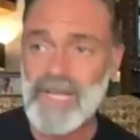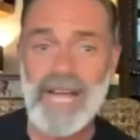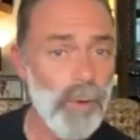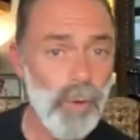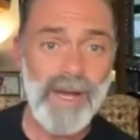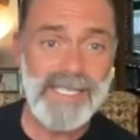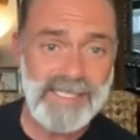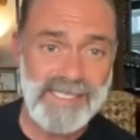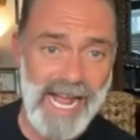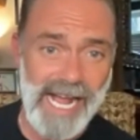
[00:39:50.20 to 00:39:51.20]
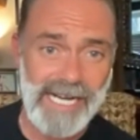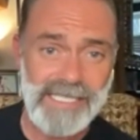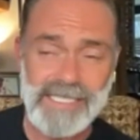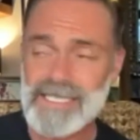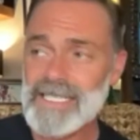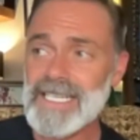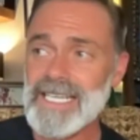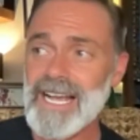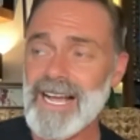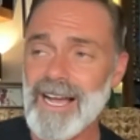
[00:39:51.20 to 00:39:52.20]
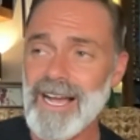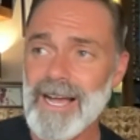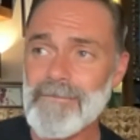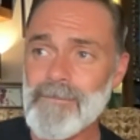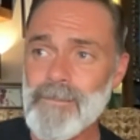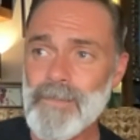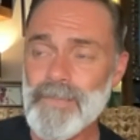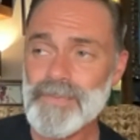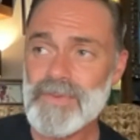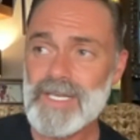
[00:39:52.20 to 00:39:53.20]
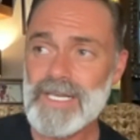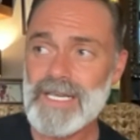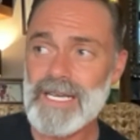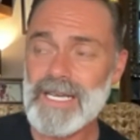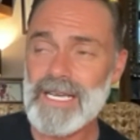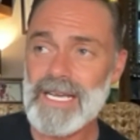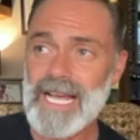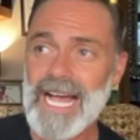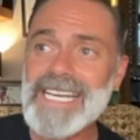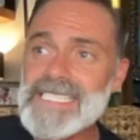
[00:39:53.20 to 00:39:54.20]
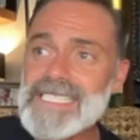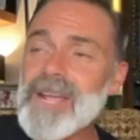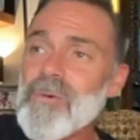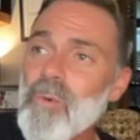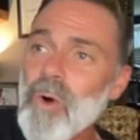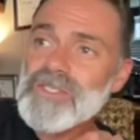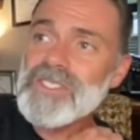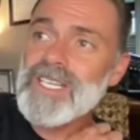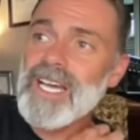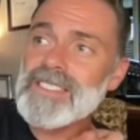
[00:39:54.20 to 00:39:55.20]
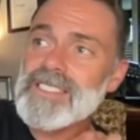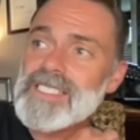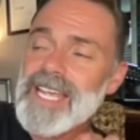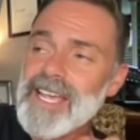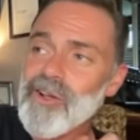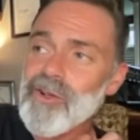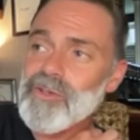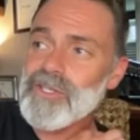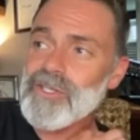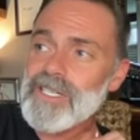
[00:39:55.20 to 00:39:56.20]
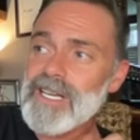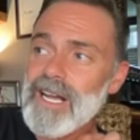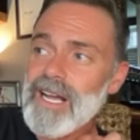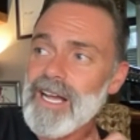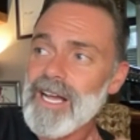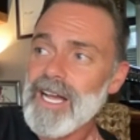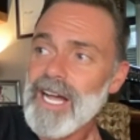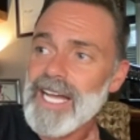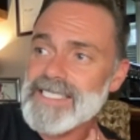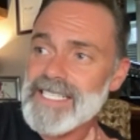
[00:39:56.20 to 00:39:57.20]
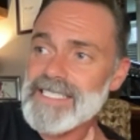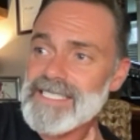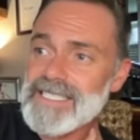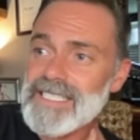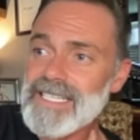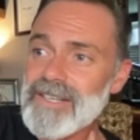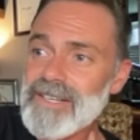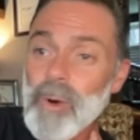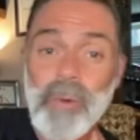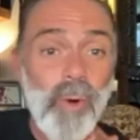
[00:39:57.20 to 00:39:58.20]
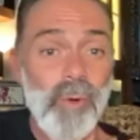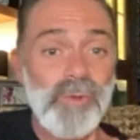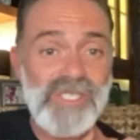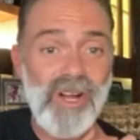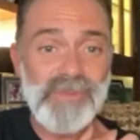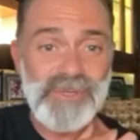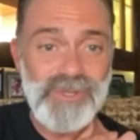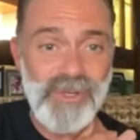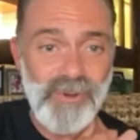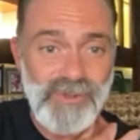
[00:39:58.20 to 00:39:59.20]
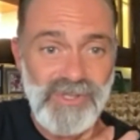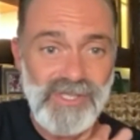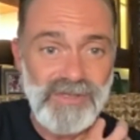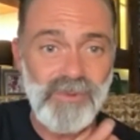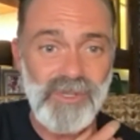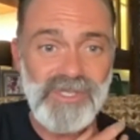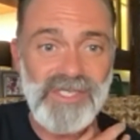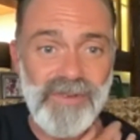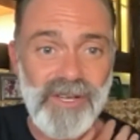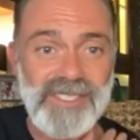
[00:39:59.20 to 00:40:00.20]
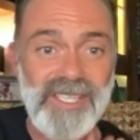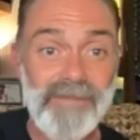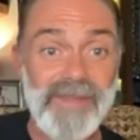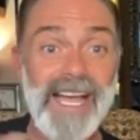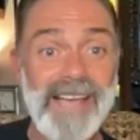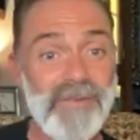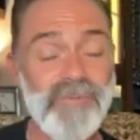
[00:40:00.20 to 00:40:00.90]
I've always sang. And it wasn't until I did, well, All Star Musicals was the first time that I ever